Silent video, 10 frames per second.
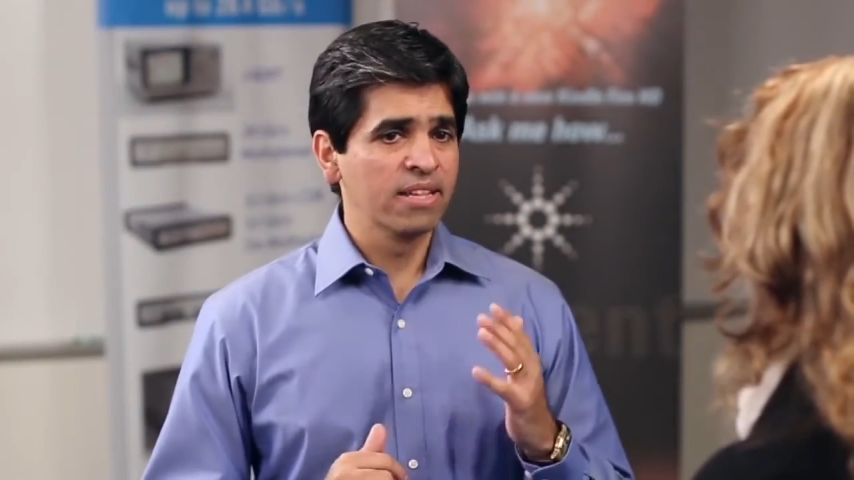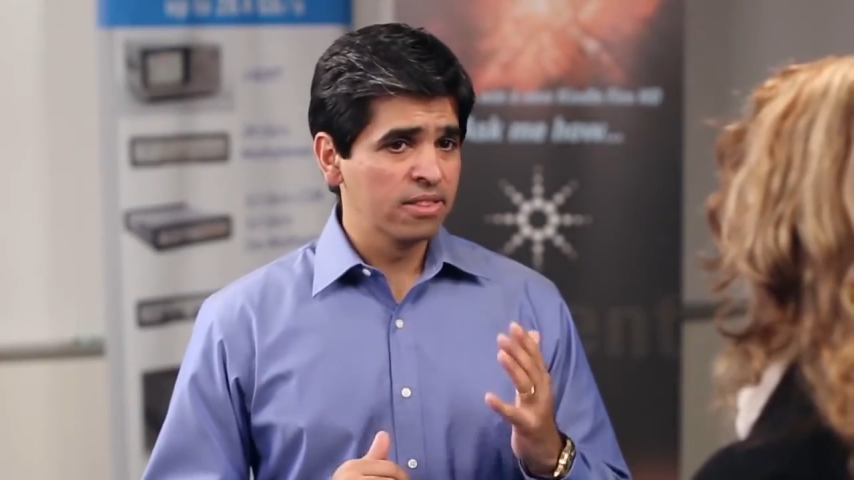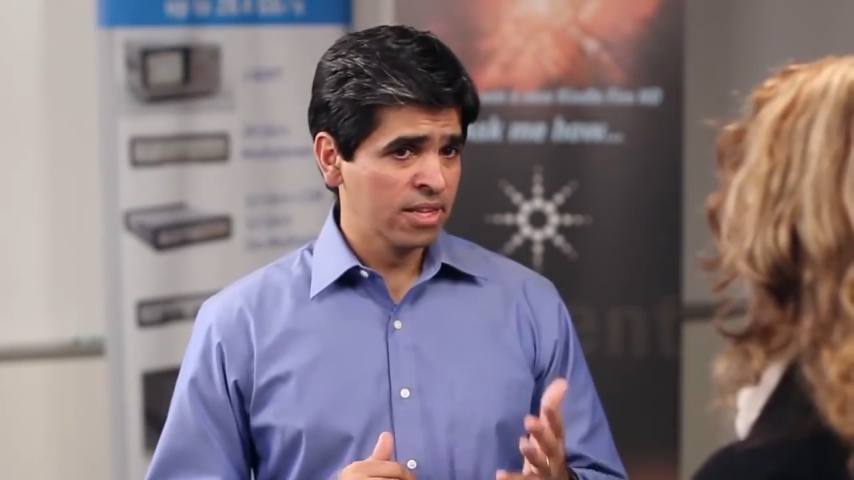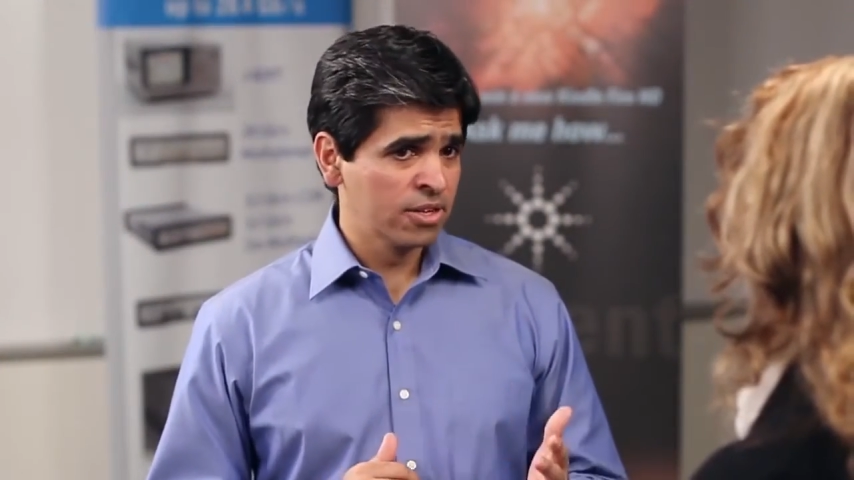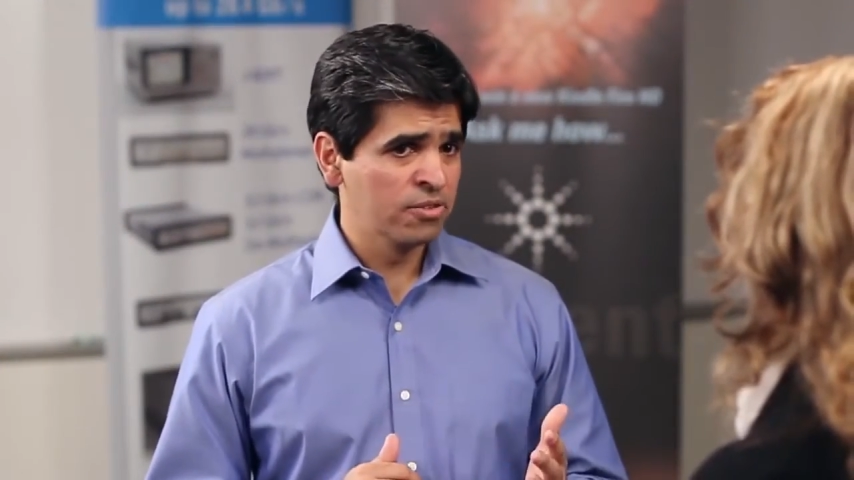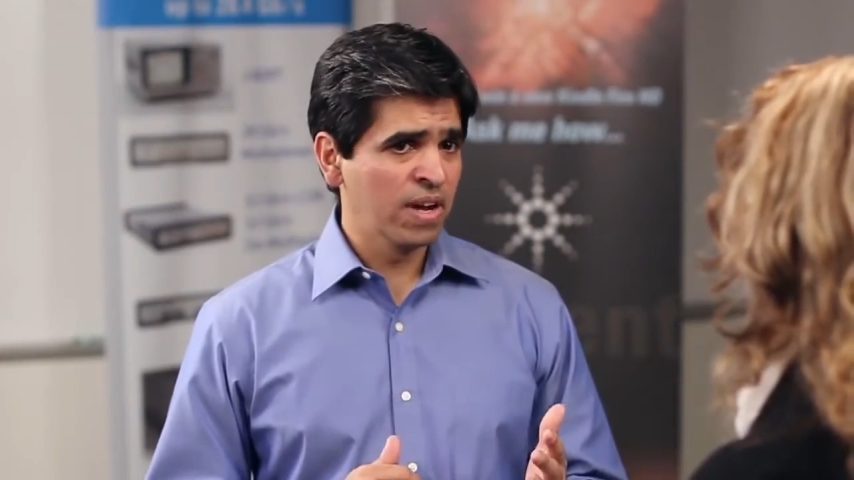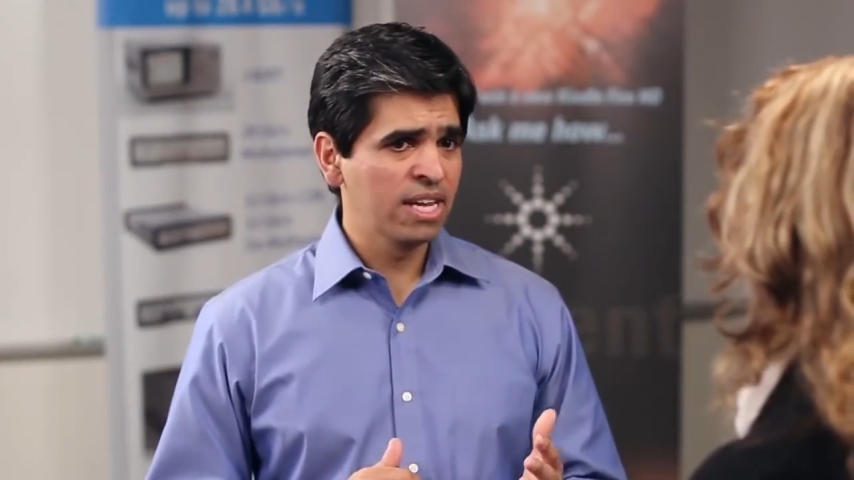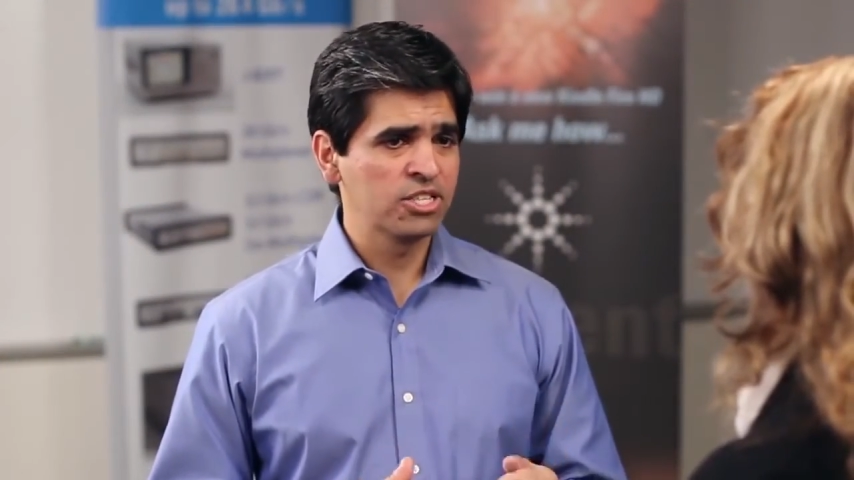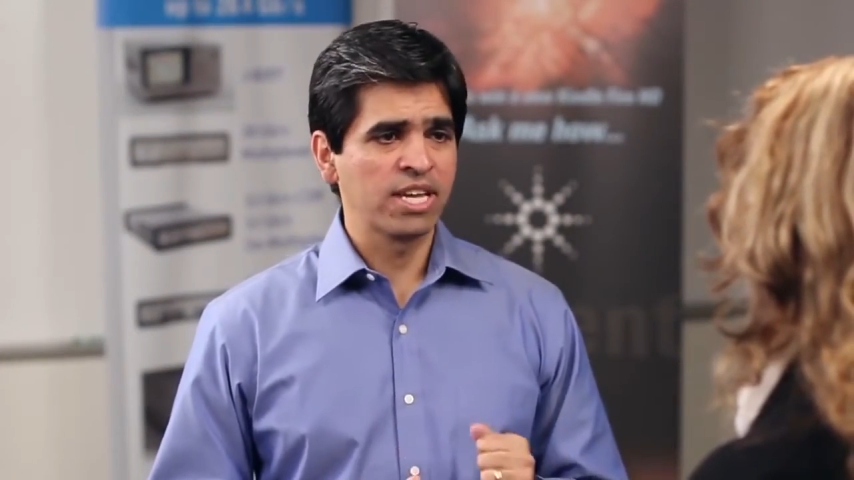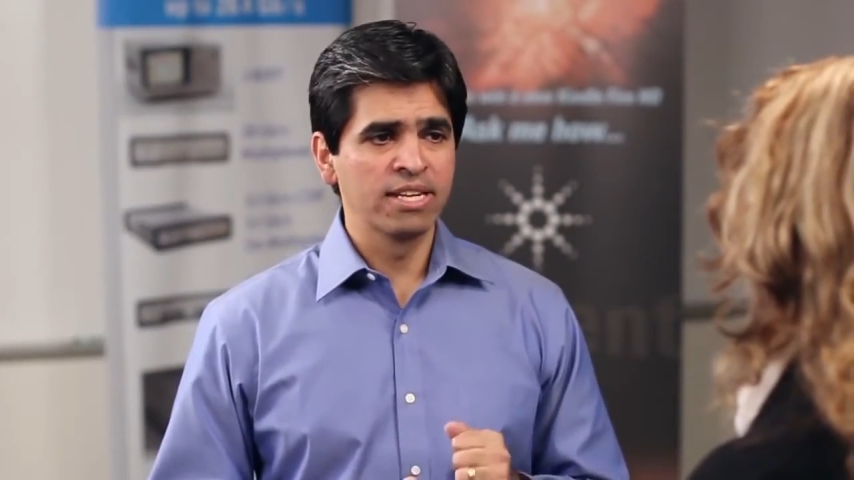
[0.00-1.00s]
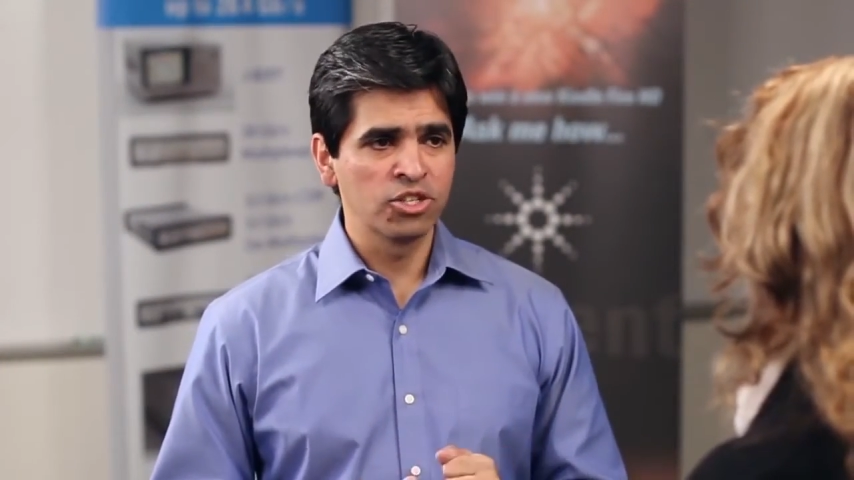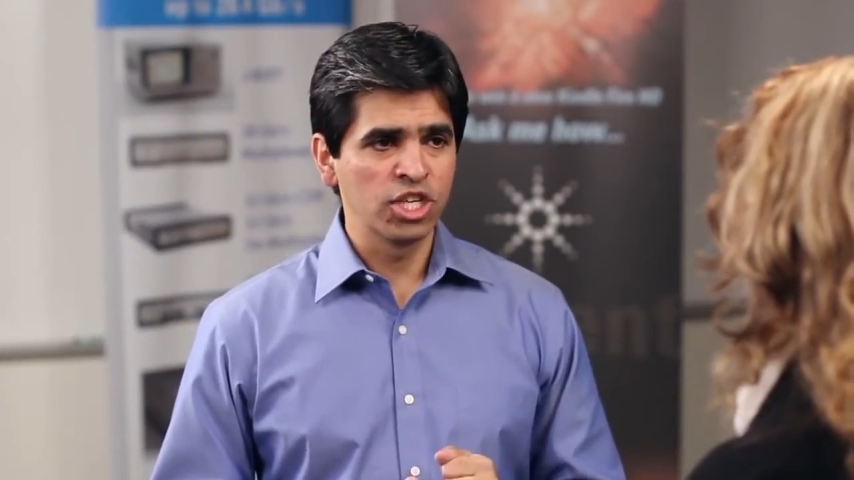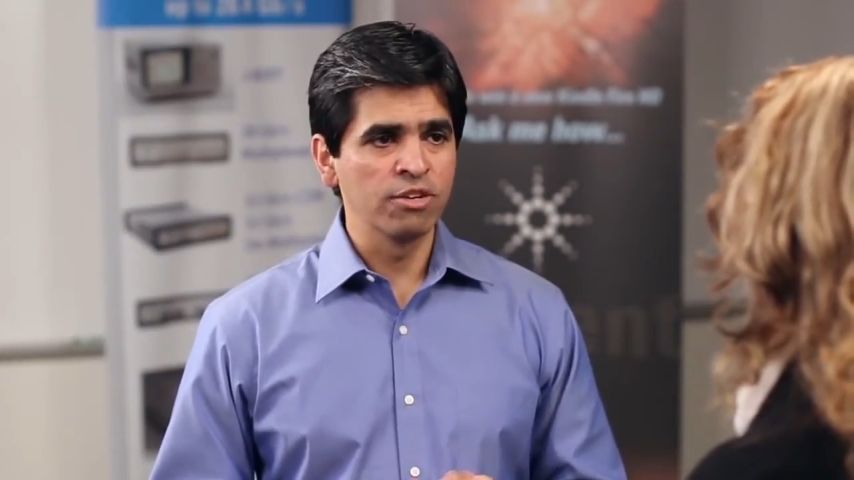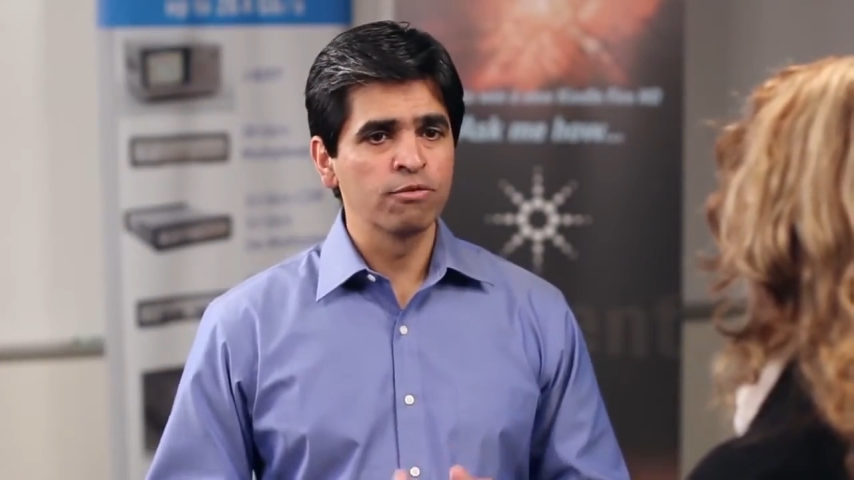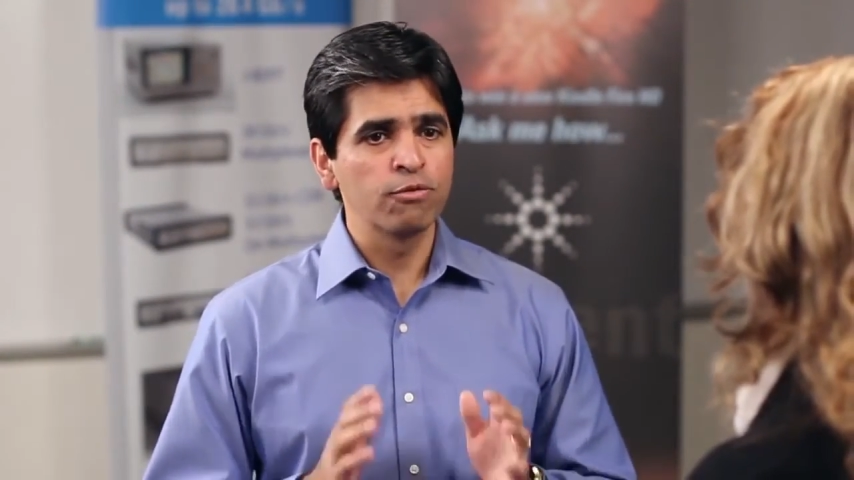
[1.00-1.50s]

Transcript: that their device can achieve